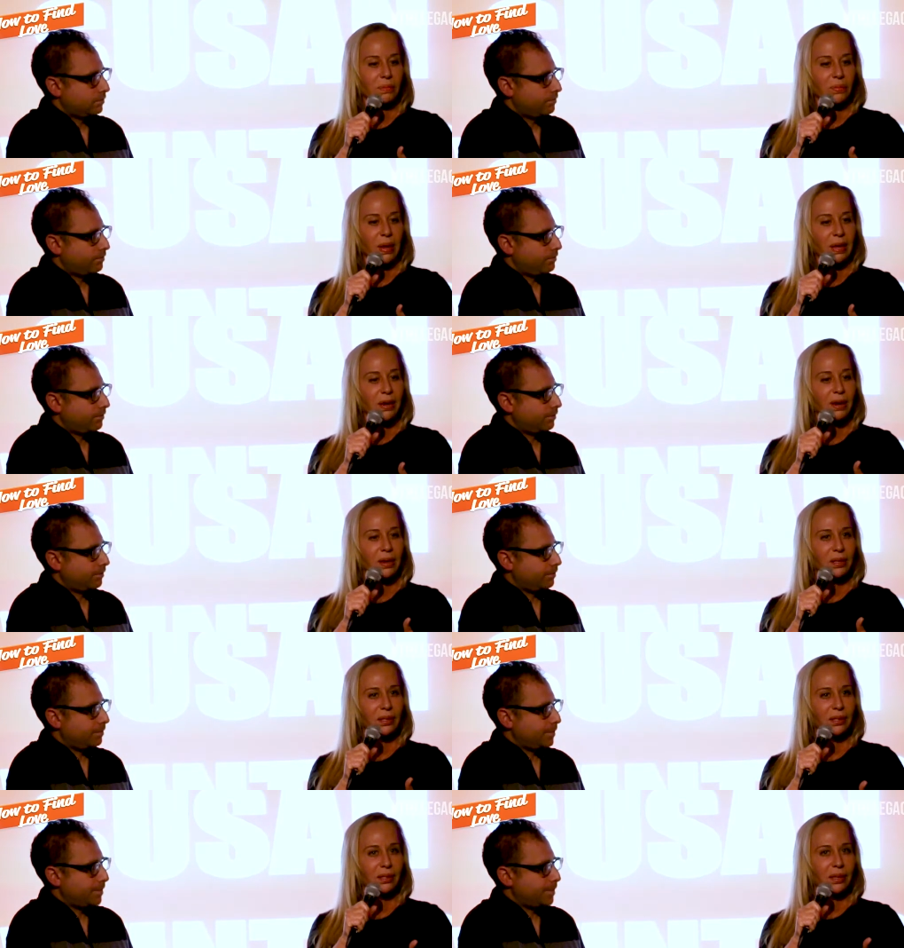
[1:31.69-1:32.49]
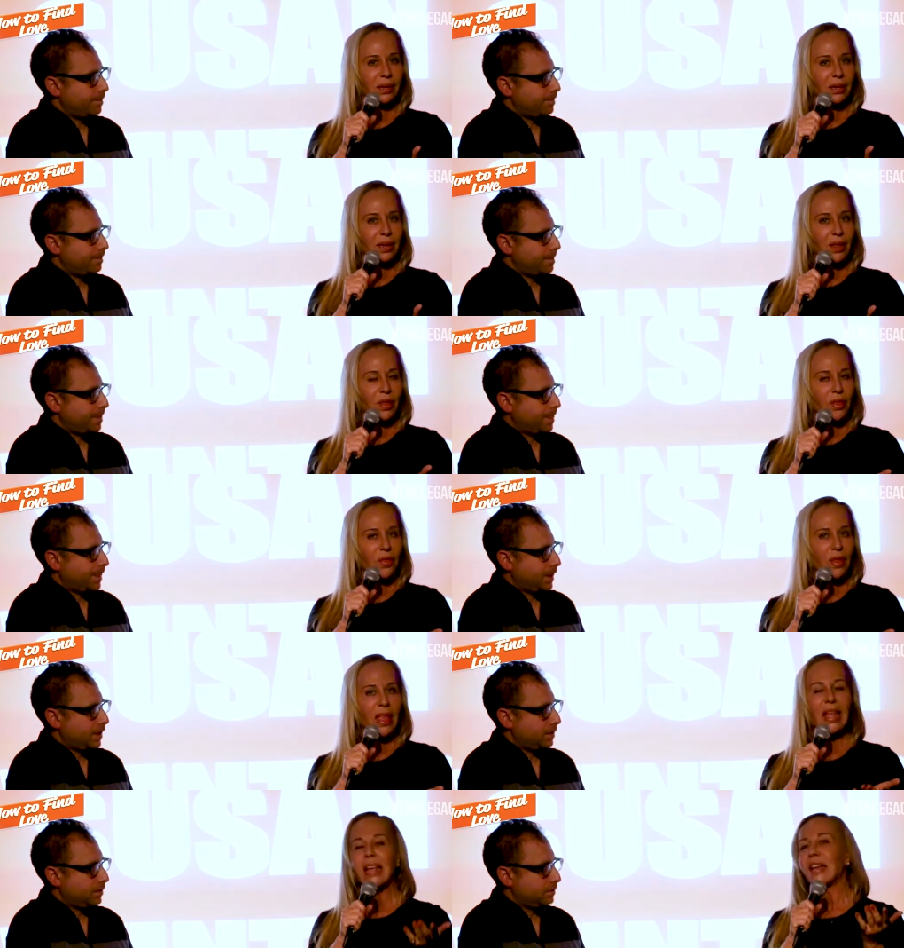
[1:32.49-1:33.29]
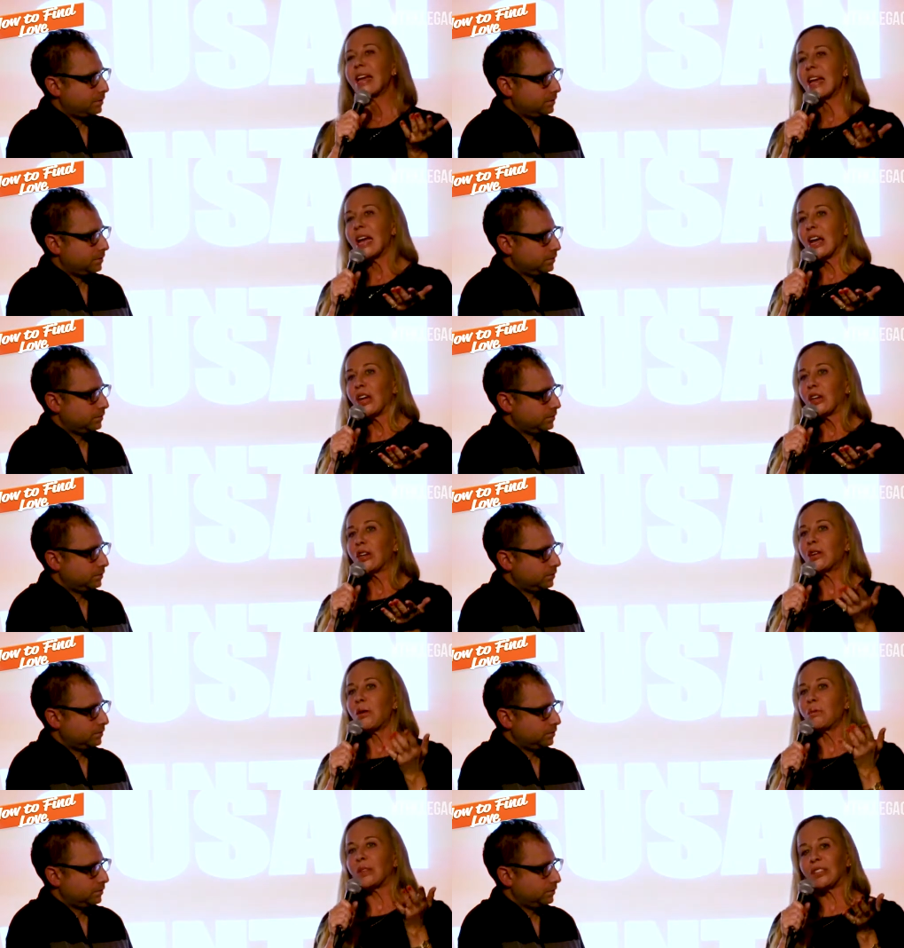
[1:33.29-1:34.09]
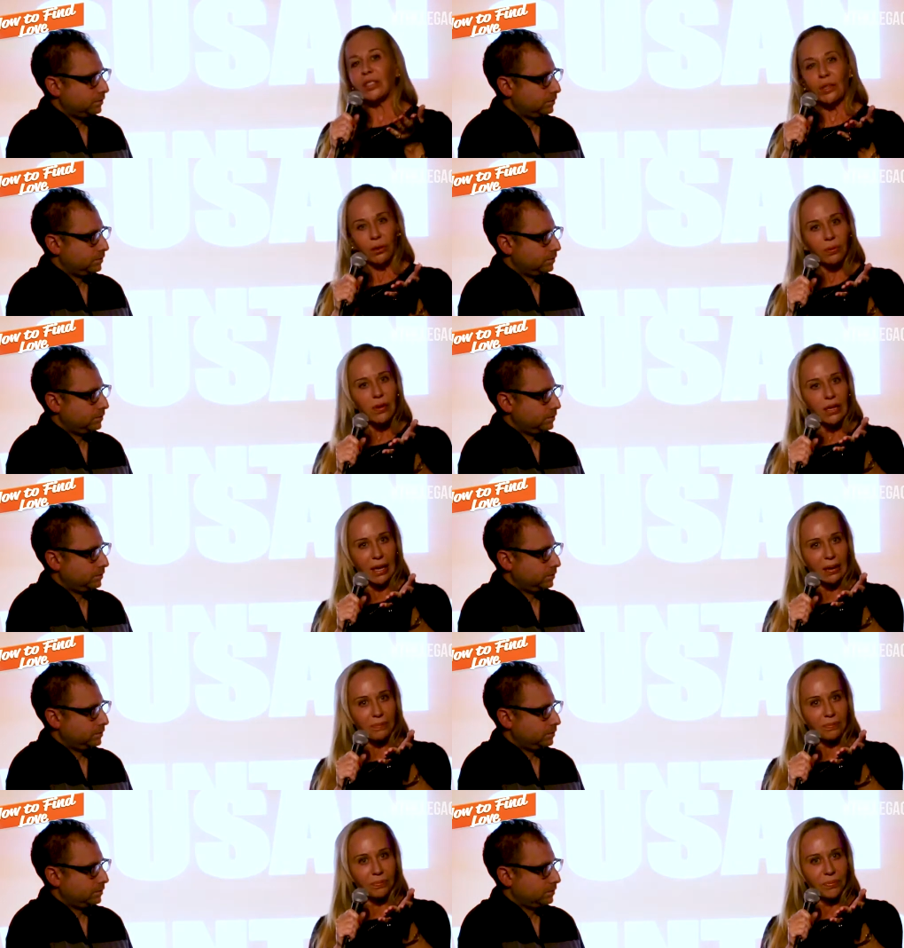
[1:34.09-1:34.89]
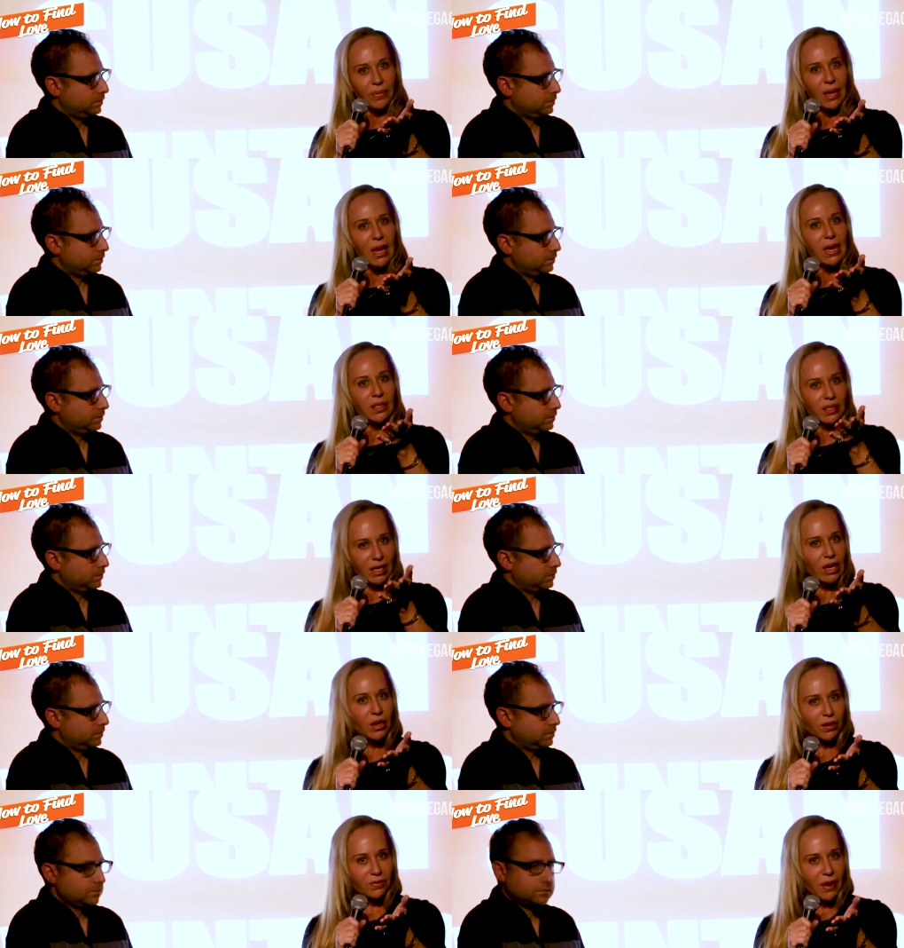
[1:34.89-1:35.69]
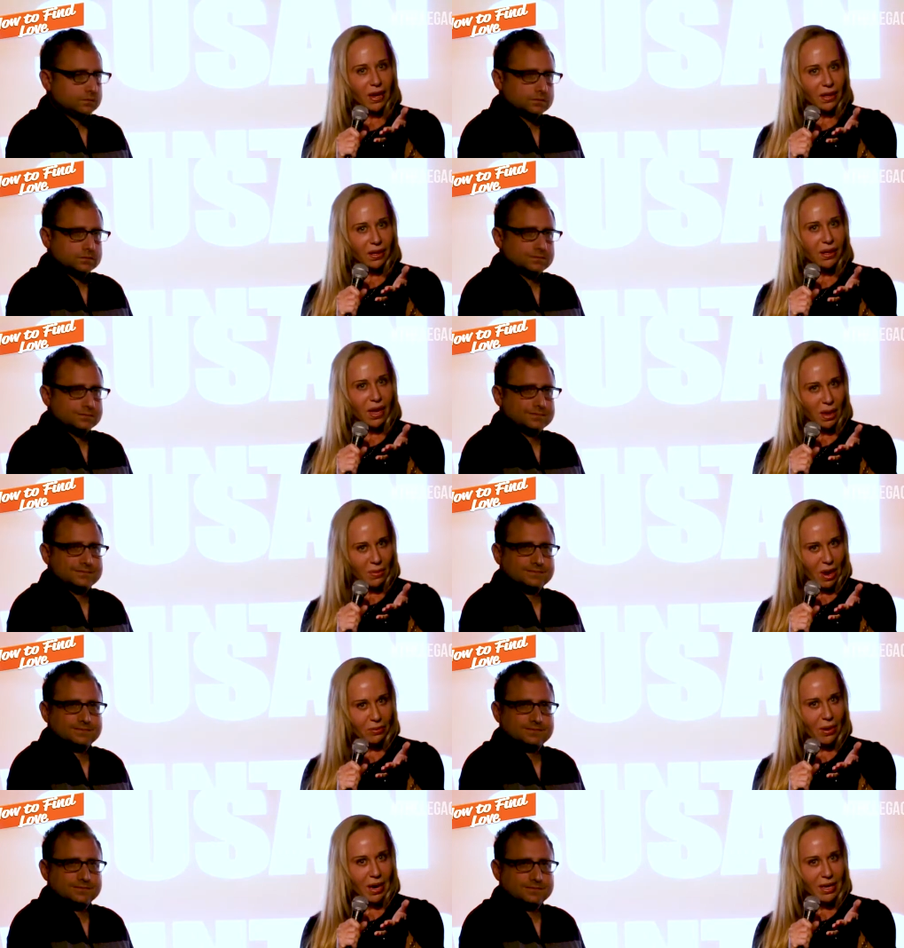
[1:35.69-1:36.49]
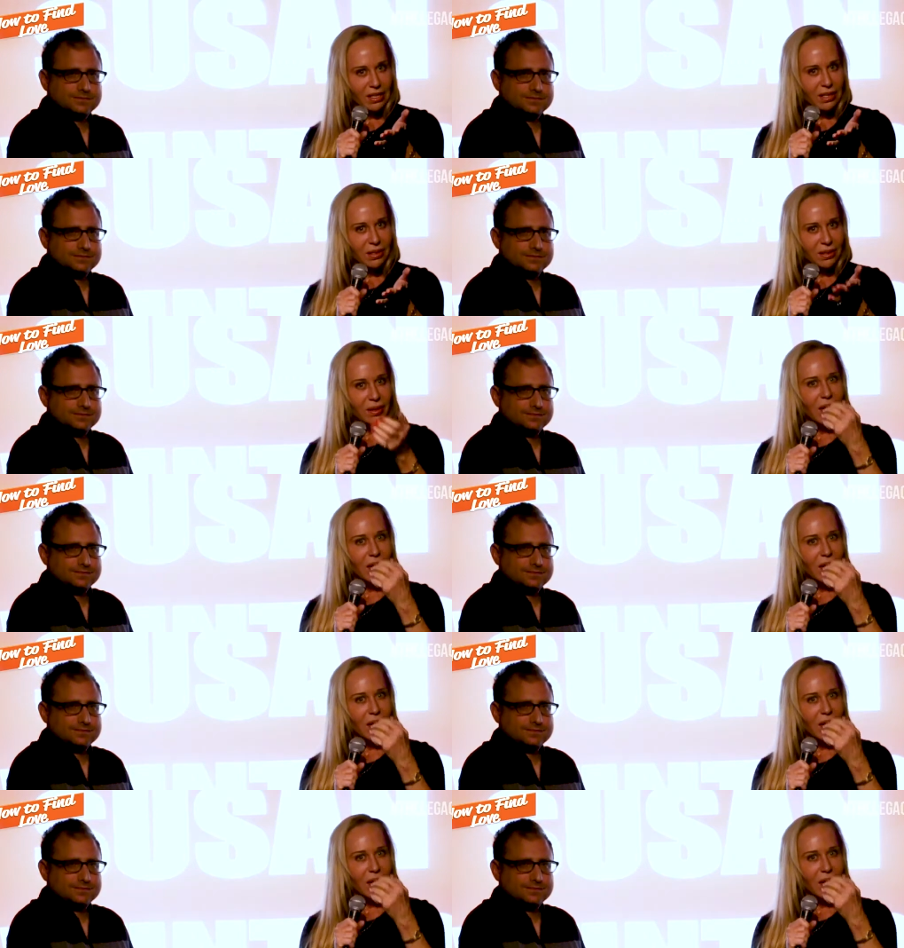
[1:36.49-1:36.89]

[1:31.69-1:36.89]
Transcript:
Speaker 1: because it, you know what's thrilling is terrifying. Am I right?